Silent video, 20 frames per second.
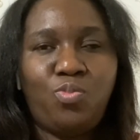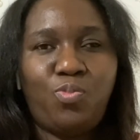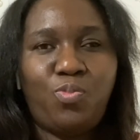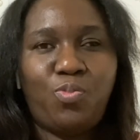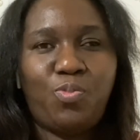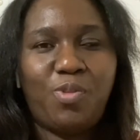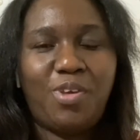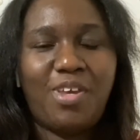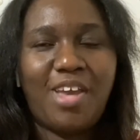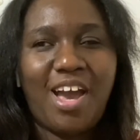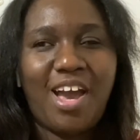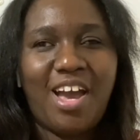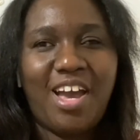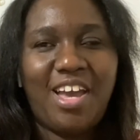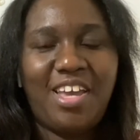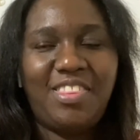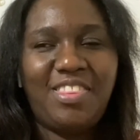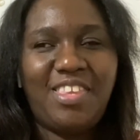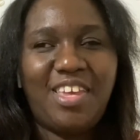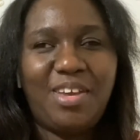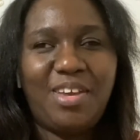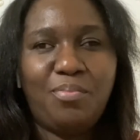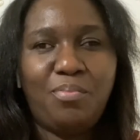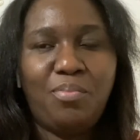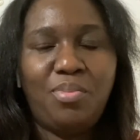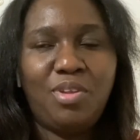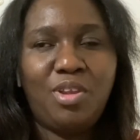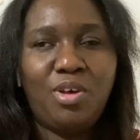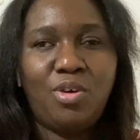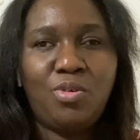guy that
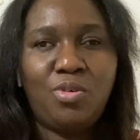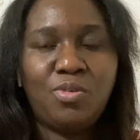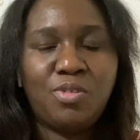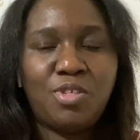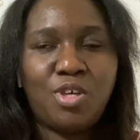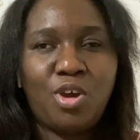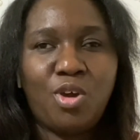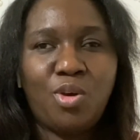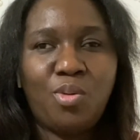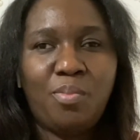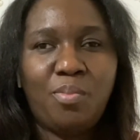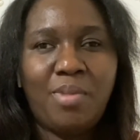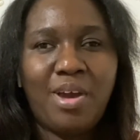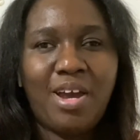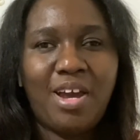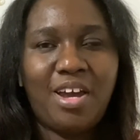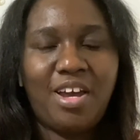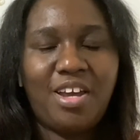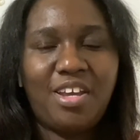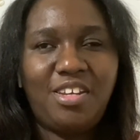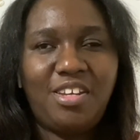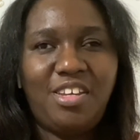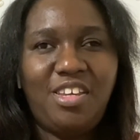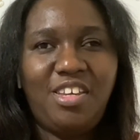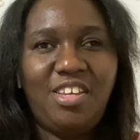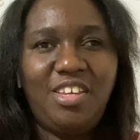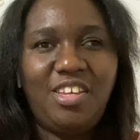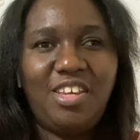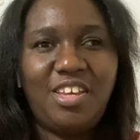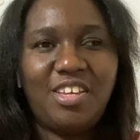blows her mind.
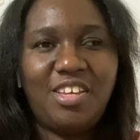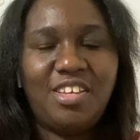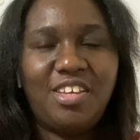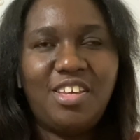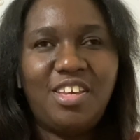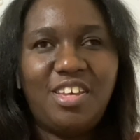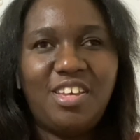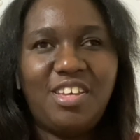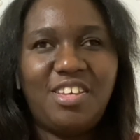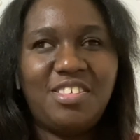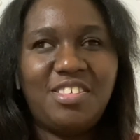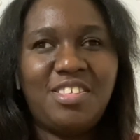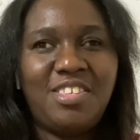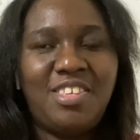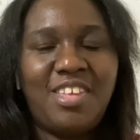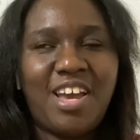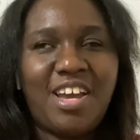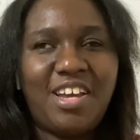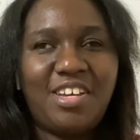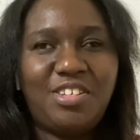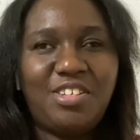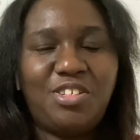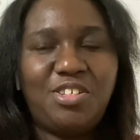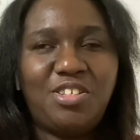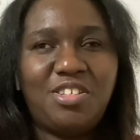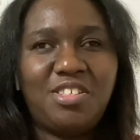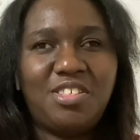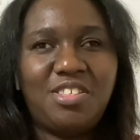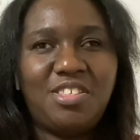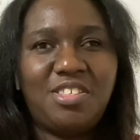He is not
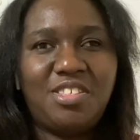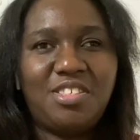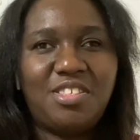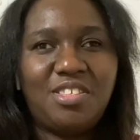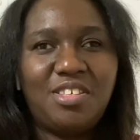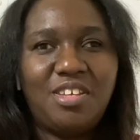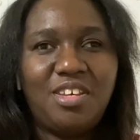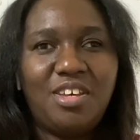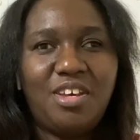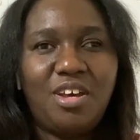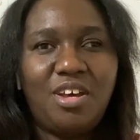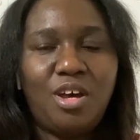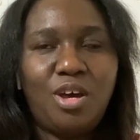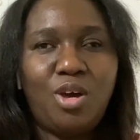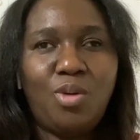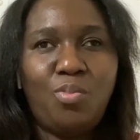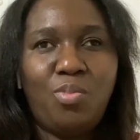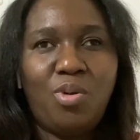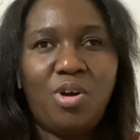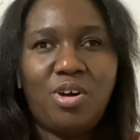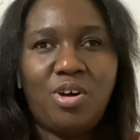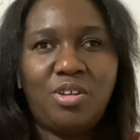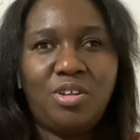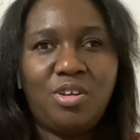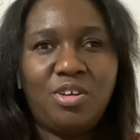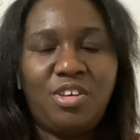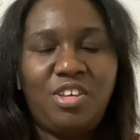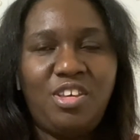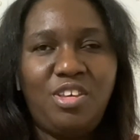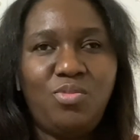just a baller.
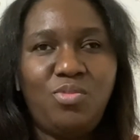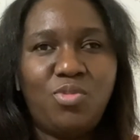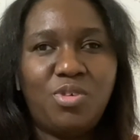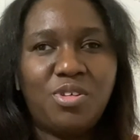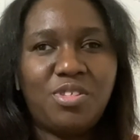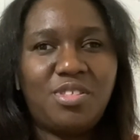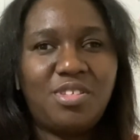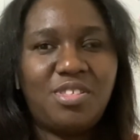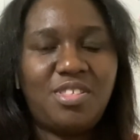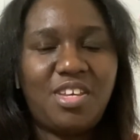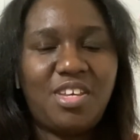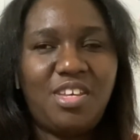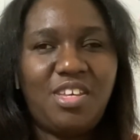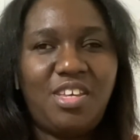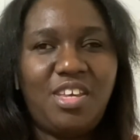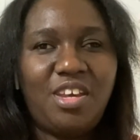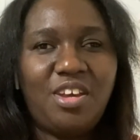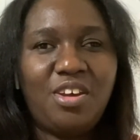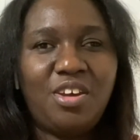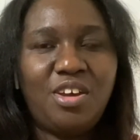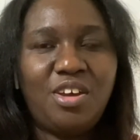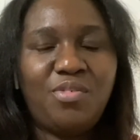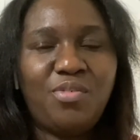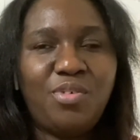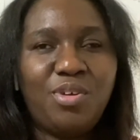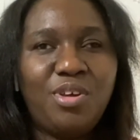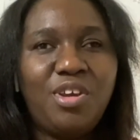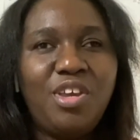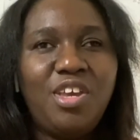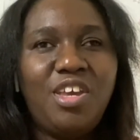He wants to take care of
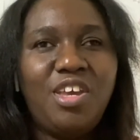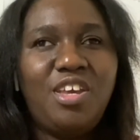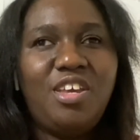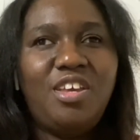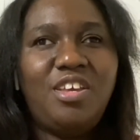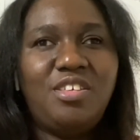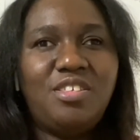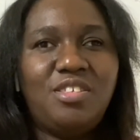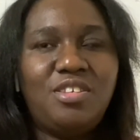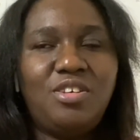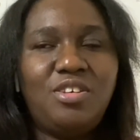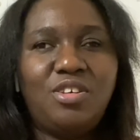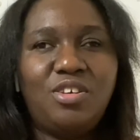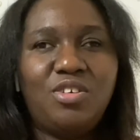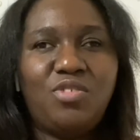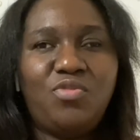her. He's good